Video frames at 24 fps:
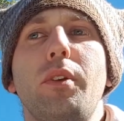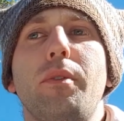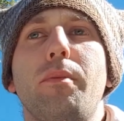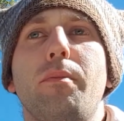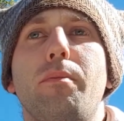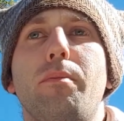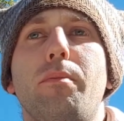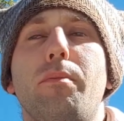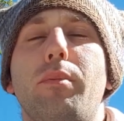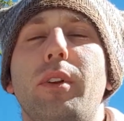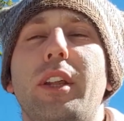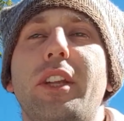
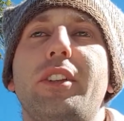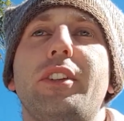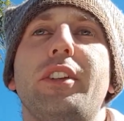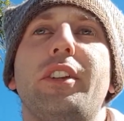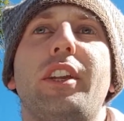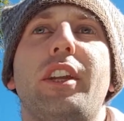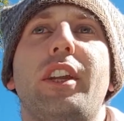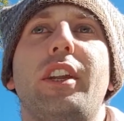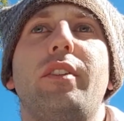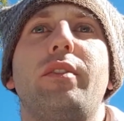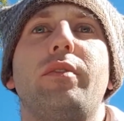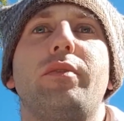blended
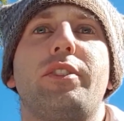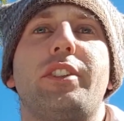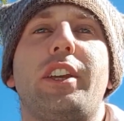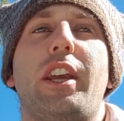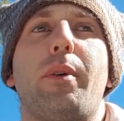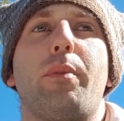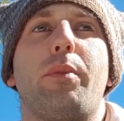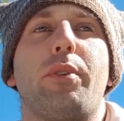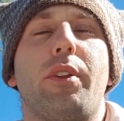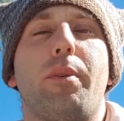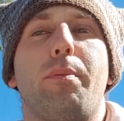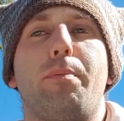in, say,
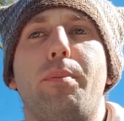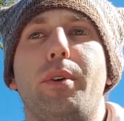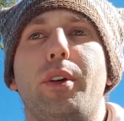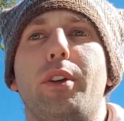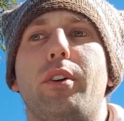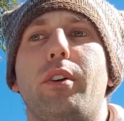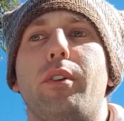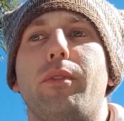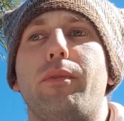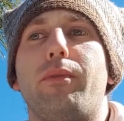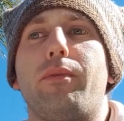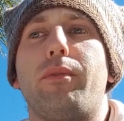with a bit
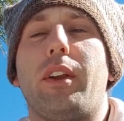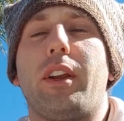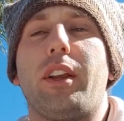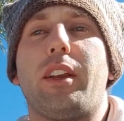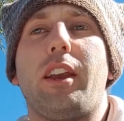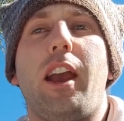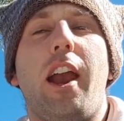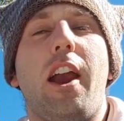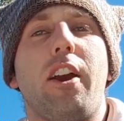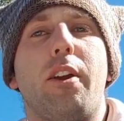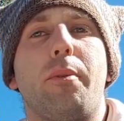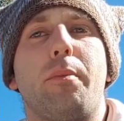of like
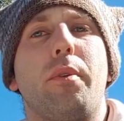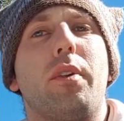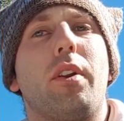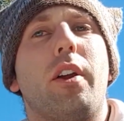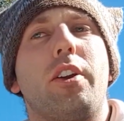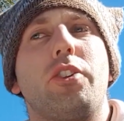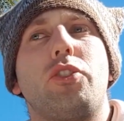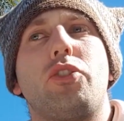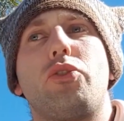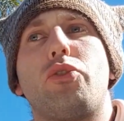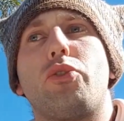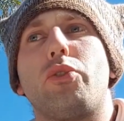
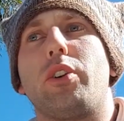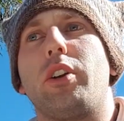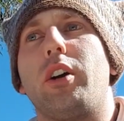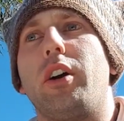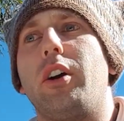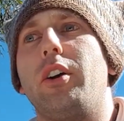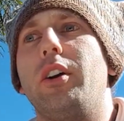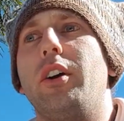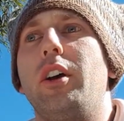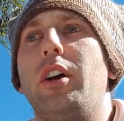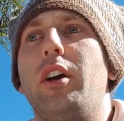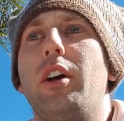caramelized
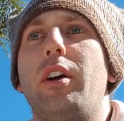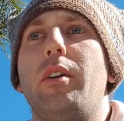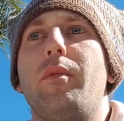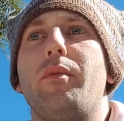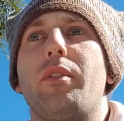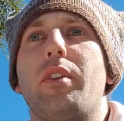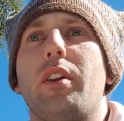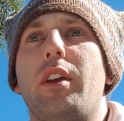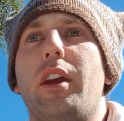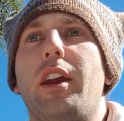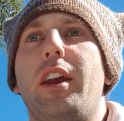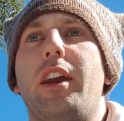sugar
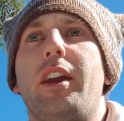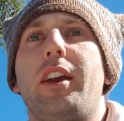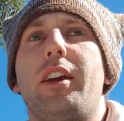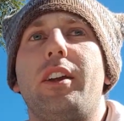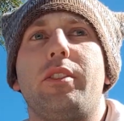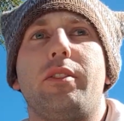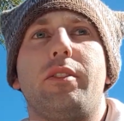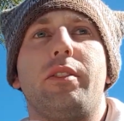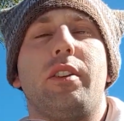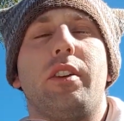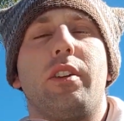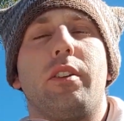
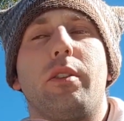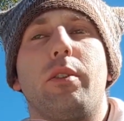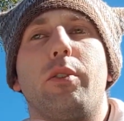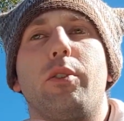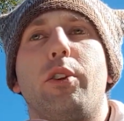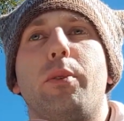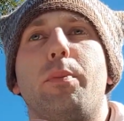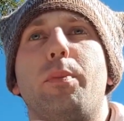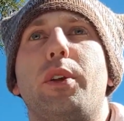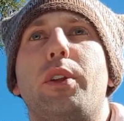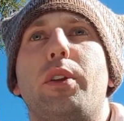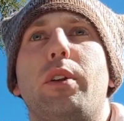and a
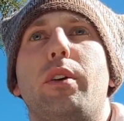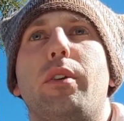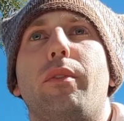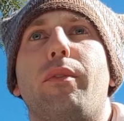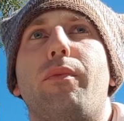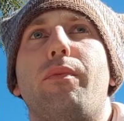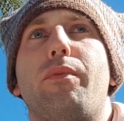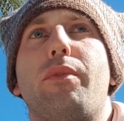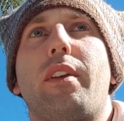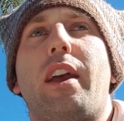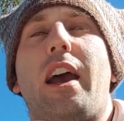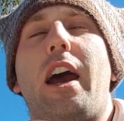little bit of
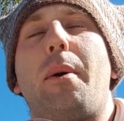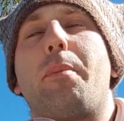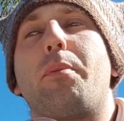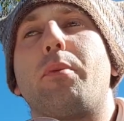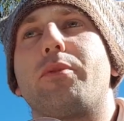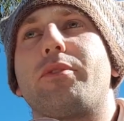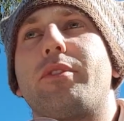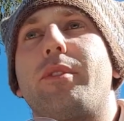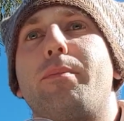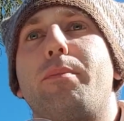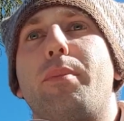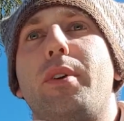
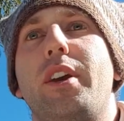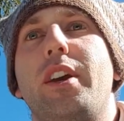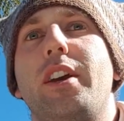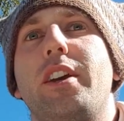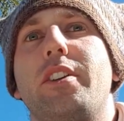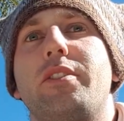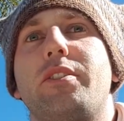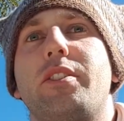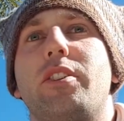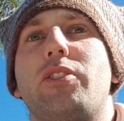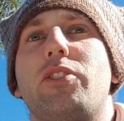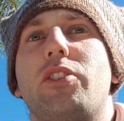apples and
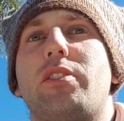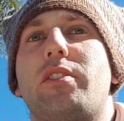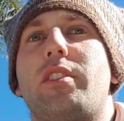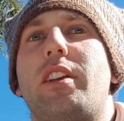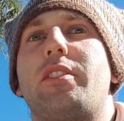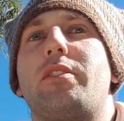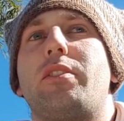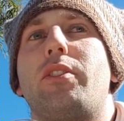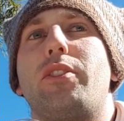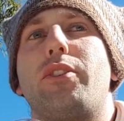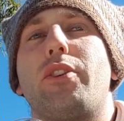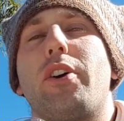pears. It just
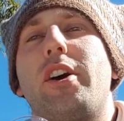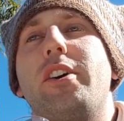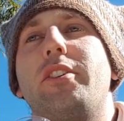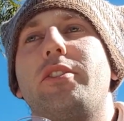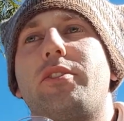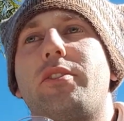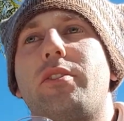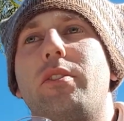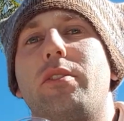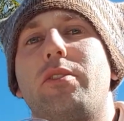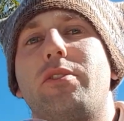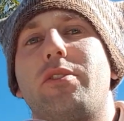has a
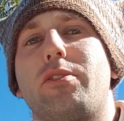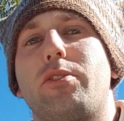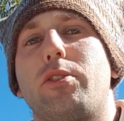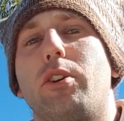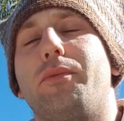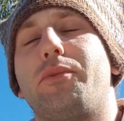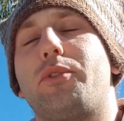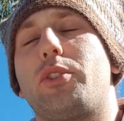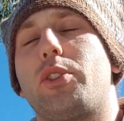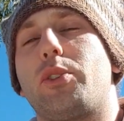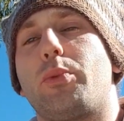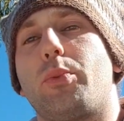nice
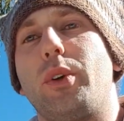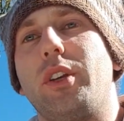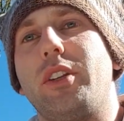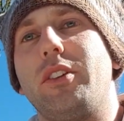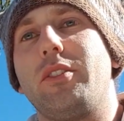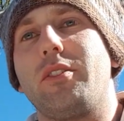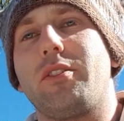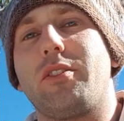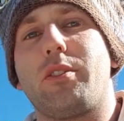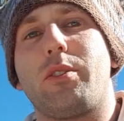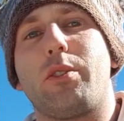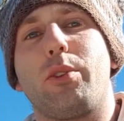soft
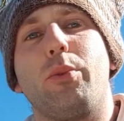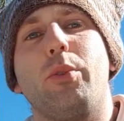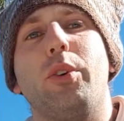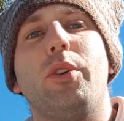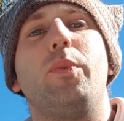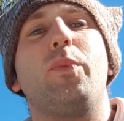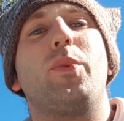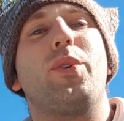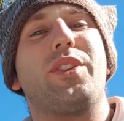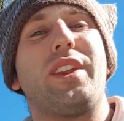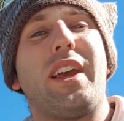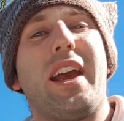sweetness to
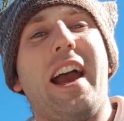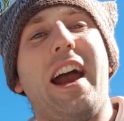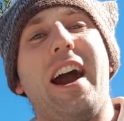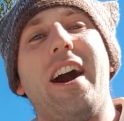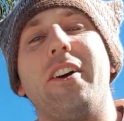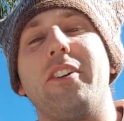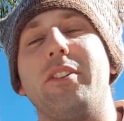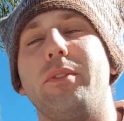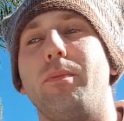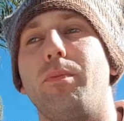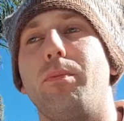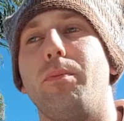it
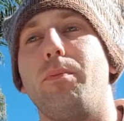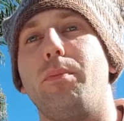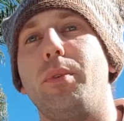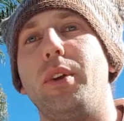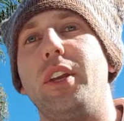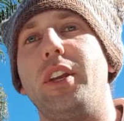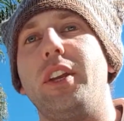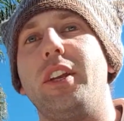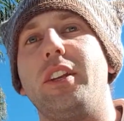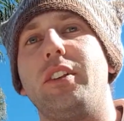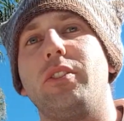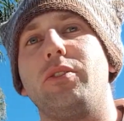without
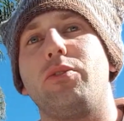being